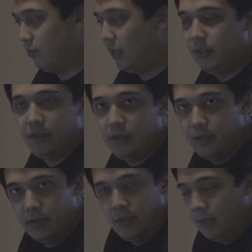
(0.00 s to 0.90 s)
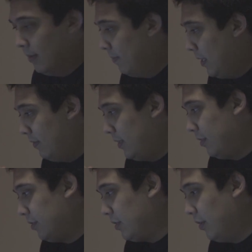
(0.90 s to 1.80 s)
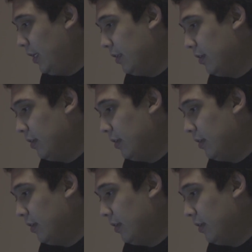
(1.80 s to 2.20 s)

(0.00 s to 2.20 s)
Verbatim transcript: rendered, everything looks great.